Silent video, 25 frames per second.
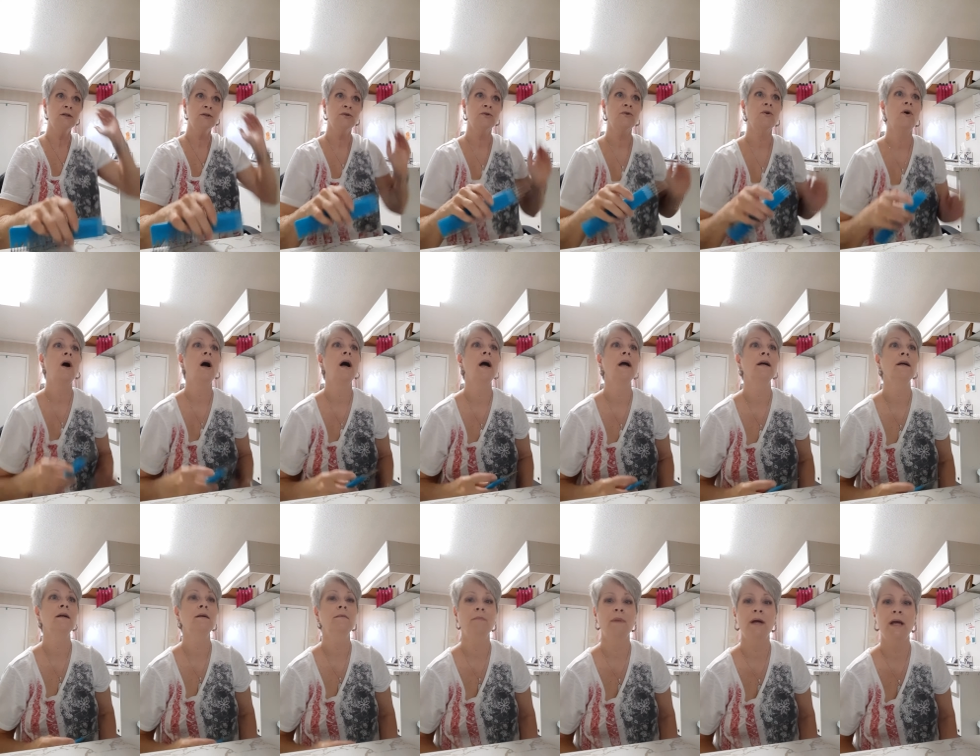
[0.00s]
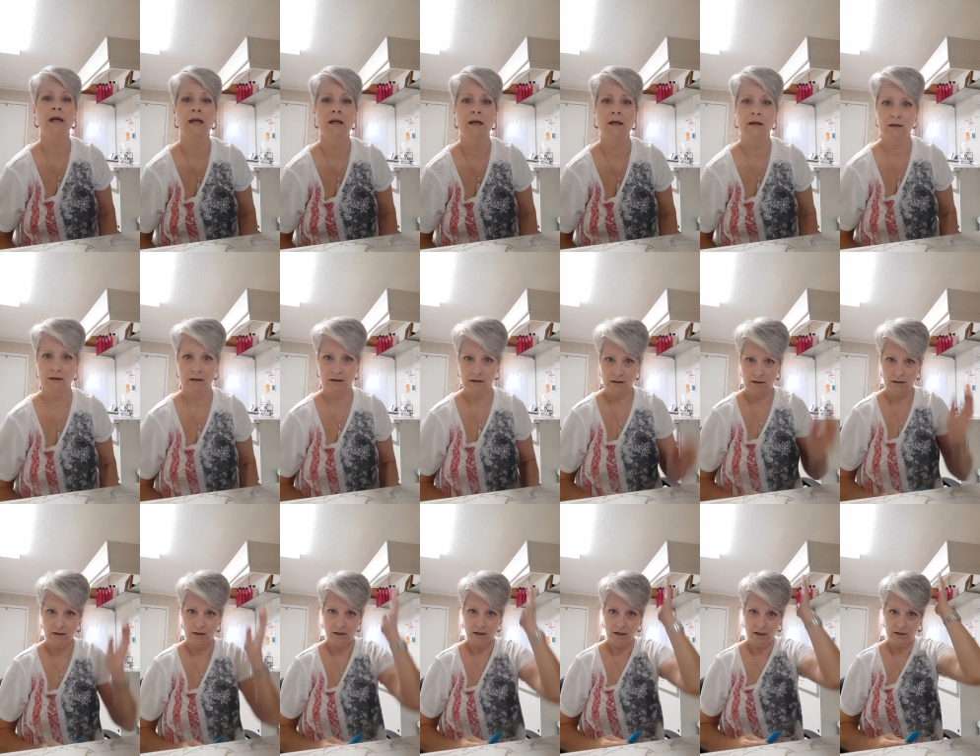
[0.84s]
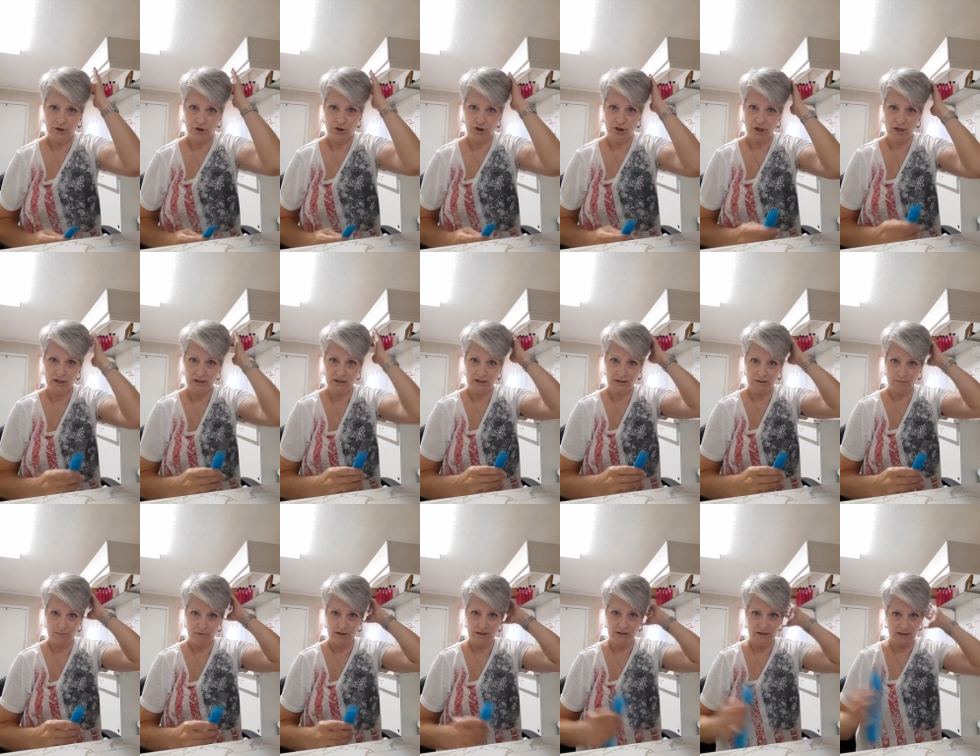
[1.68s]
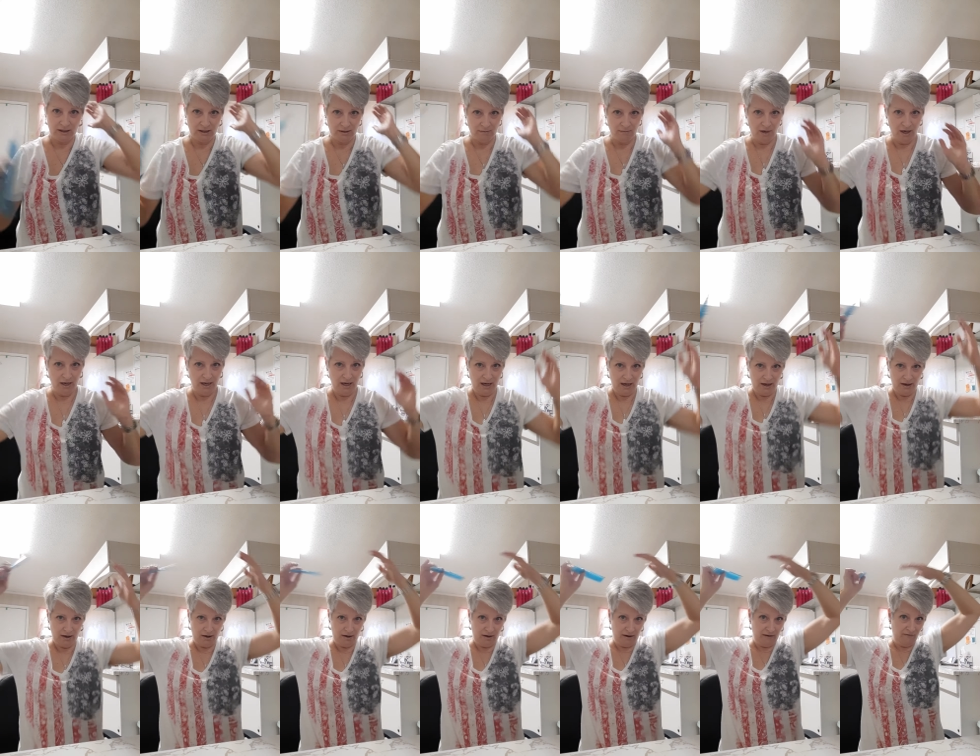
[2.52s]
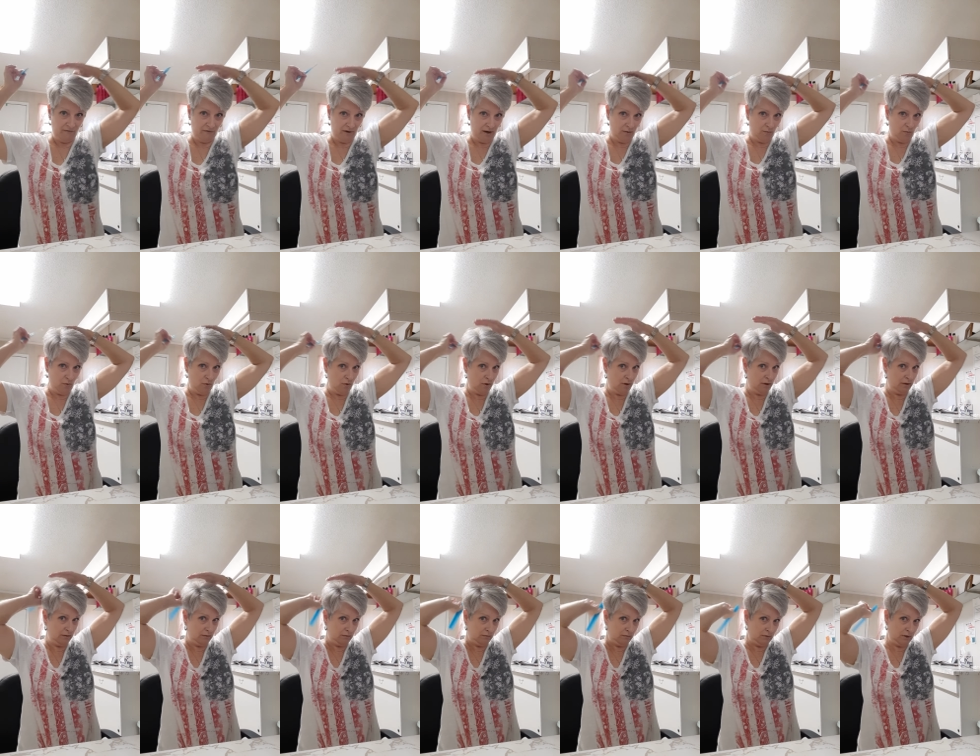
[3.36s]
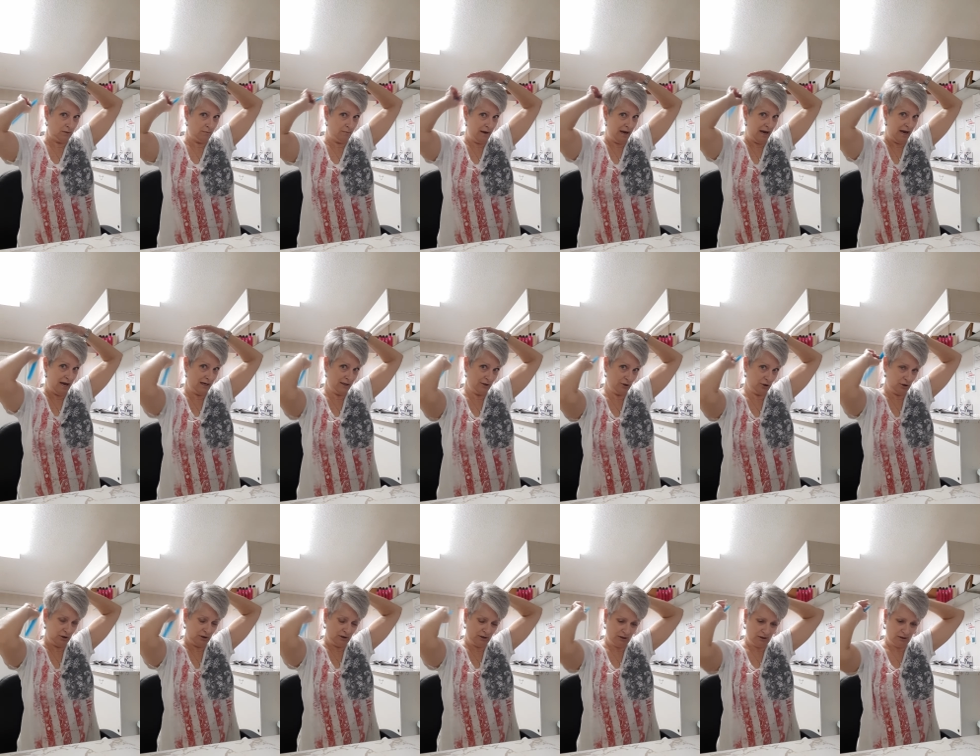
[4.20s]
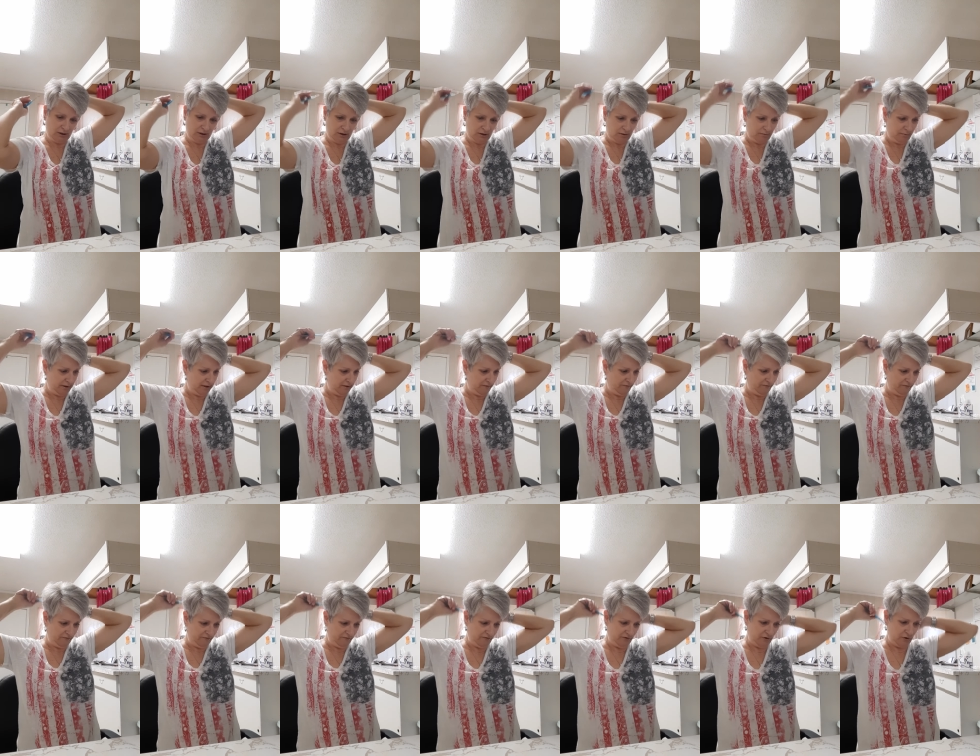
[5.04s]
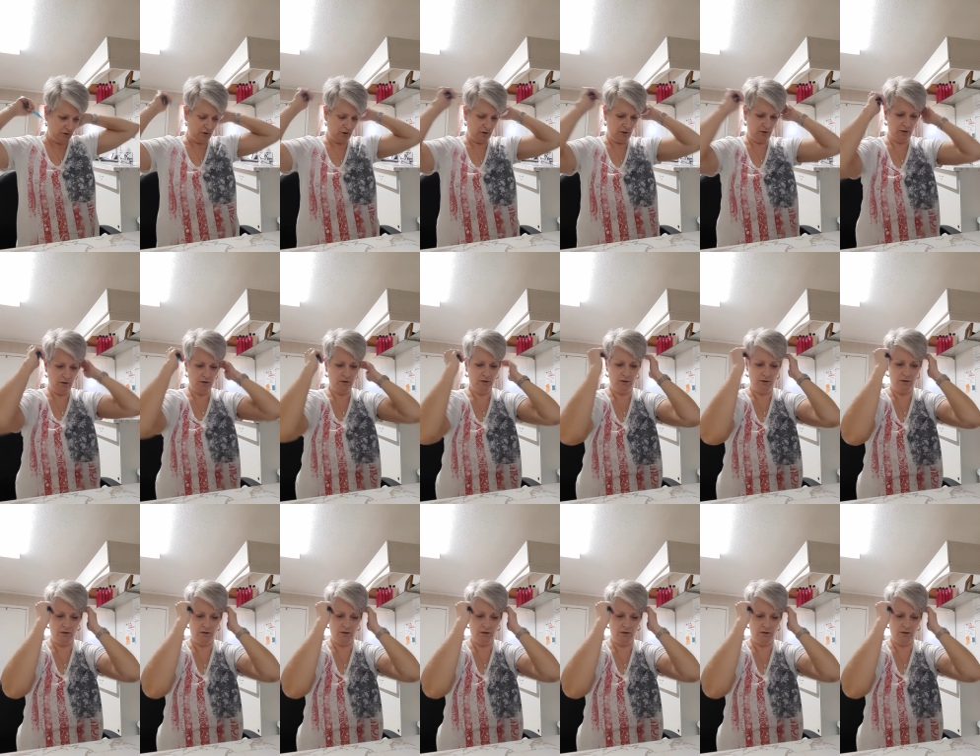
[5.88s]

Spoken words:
So I can make adjustments in my hair if I want the back just a little bit fuller.